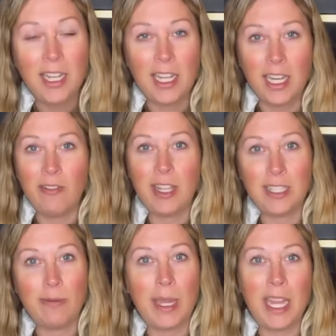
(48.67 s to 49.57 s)
in advance
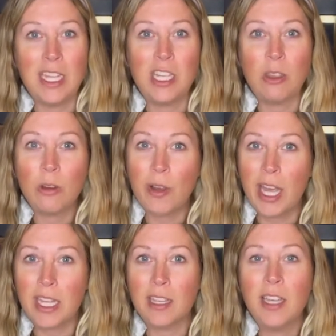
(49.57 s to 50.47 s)
of my AT through
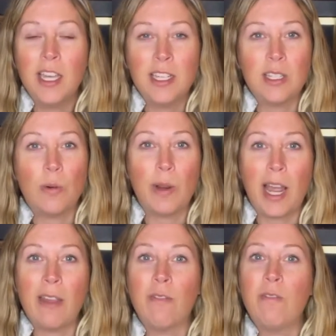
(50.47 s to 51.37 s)
hike. So when
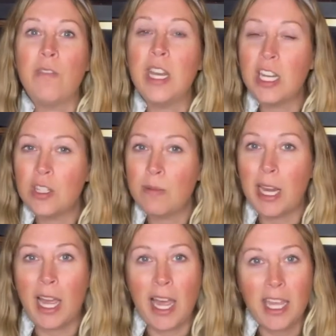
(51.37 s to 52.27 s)
I finished my
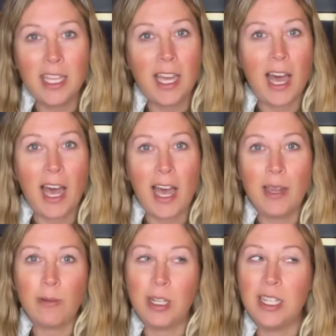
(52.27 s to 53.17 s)
hike, I
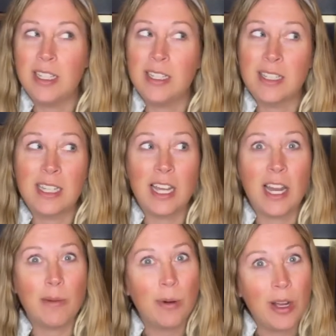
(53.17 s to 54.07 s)
was
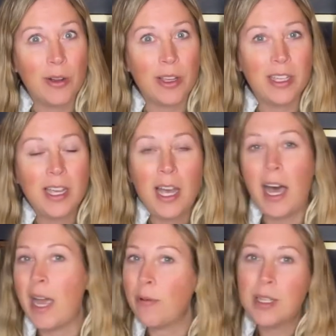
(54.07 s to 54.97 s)
kind of broke.
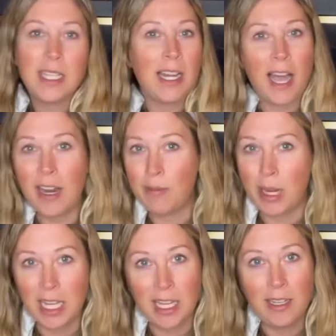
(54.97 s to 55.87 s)
I wasn't out of
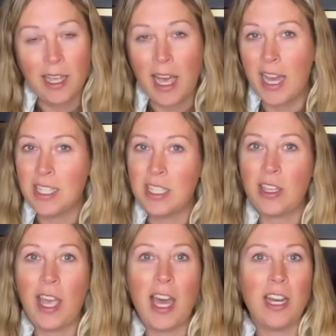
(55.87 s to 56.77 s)
money. I still
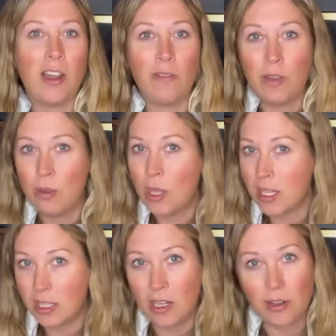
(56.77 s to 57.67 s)
had a few
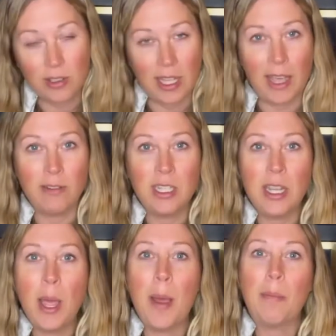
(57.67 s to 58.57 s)
thousand dollars left,
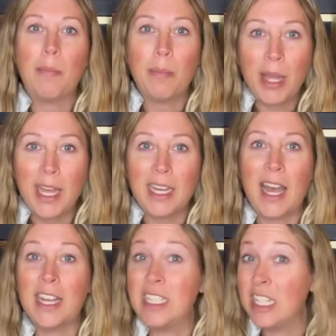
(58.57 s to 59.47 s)
but
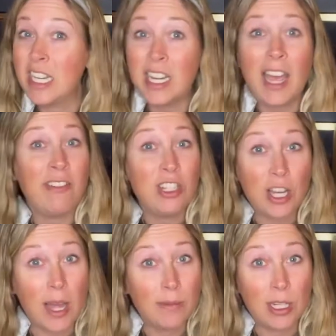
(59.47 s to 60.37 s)
I didn't have a
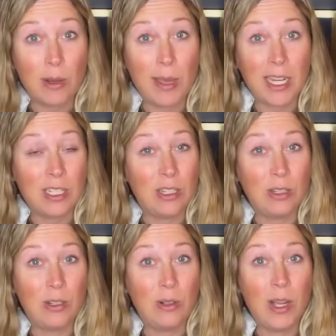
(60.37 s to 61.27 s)
job to go back
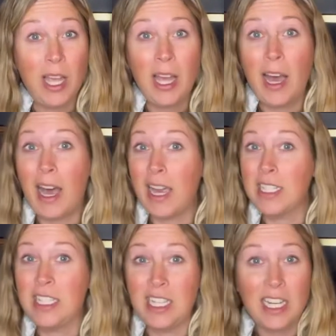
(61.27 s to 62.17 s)
to. I
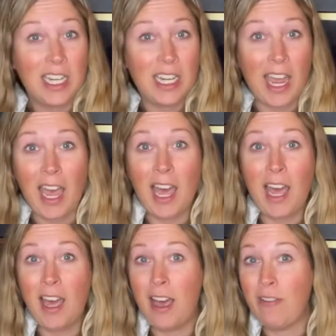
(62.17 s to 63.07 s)
didn't
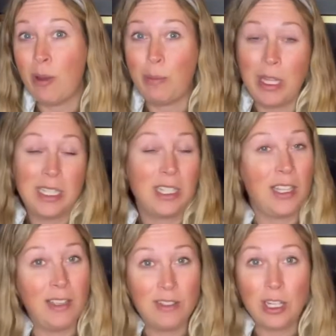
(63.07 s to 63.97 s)
have a place to
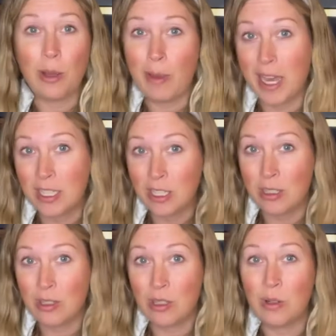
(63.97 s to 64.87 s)
live to back
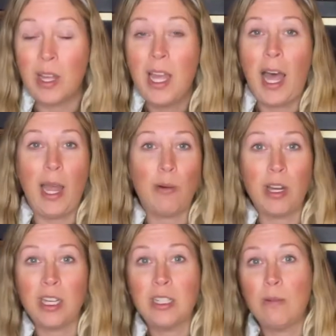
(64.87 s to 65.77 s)
to. I
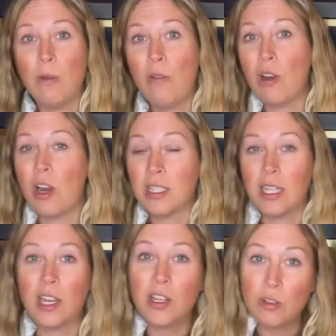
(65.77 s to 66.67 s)
wanted to move across the
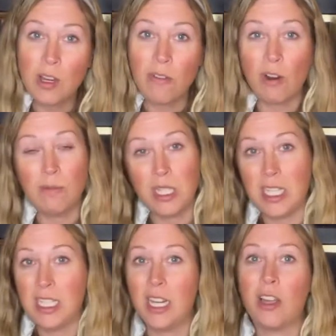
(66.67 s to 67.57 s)
country from D
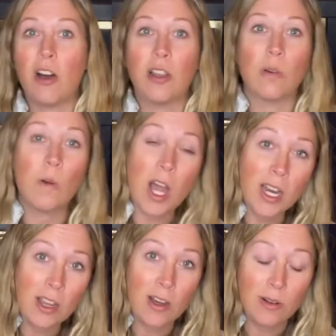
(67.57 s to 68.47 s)
C to
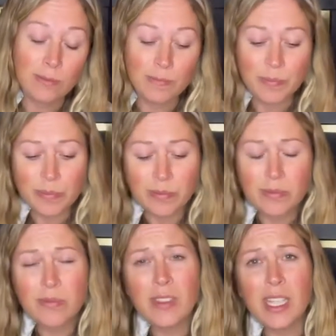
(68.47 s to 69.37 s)
Colorado.
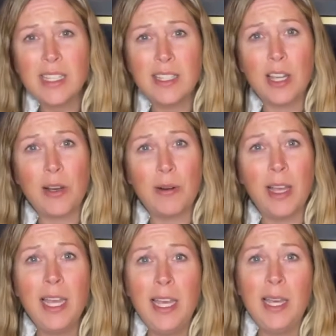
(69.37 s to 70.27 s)
So
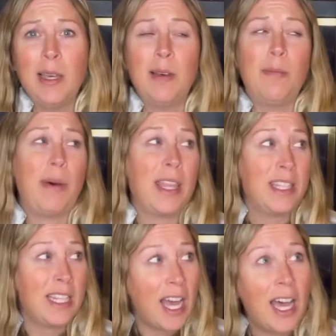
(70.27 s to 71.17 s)
by the
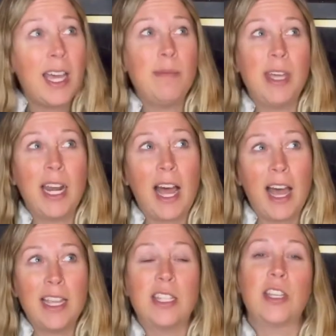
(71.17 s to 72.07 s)
time that
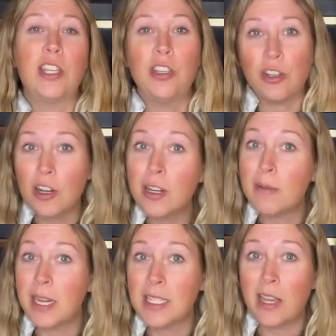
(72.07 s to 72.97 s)
I secured
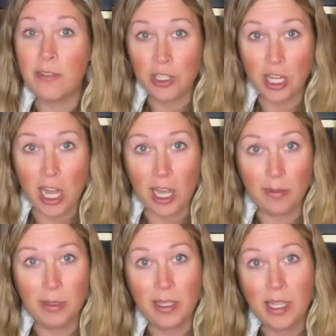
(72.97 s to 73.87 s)
myself a
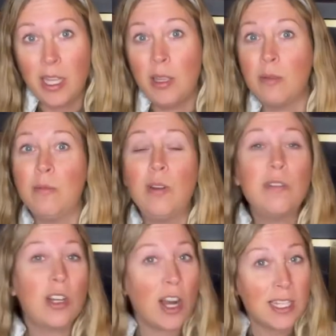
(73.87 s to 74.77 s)
job, moved
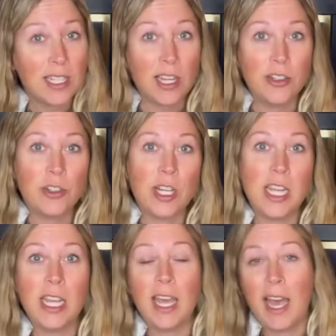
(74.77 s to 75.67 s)
across the
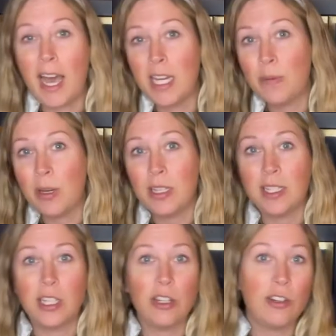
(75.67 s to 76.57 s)
country, had to put a
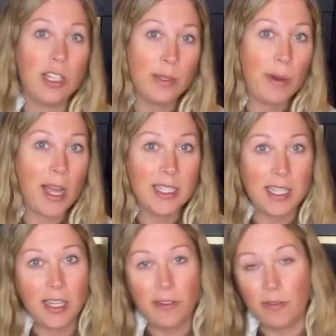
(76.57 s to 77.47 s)
security
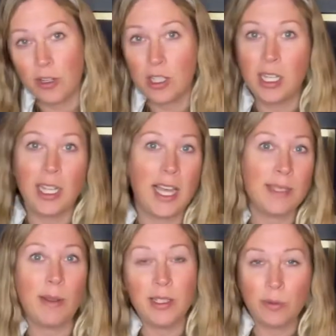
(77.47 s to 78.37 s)
deposit, first and last
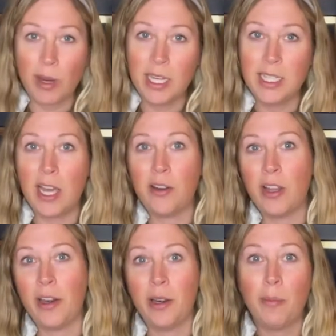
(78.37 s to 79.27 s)
month's rent down
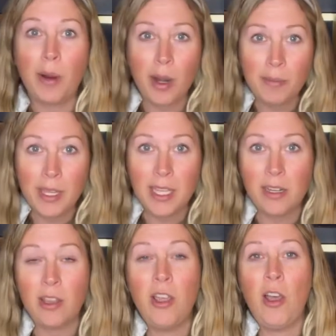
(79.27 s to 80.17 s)
on an
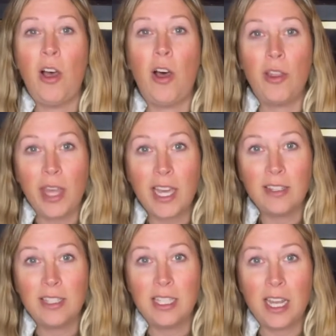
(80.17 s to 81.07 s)
apartment, all that
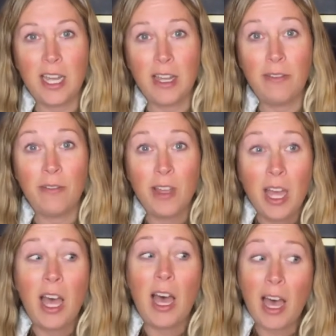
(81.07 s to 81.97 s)
good stuff,
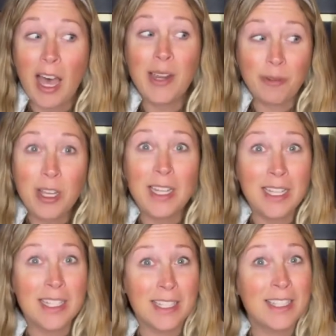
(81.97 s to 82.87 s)
I
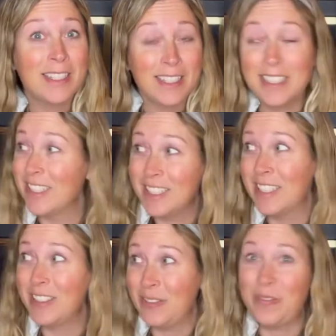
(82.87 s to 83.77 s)
was
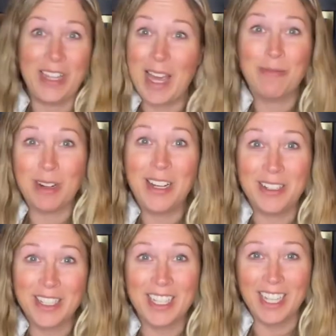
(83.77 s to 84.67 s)
flat broke.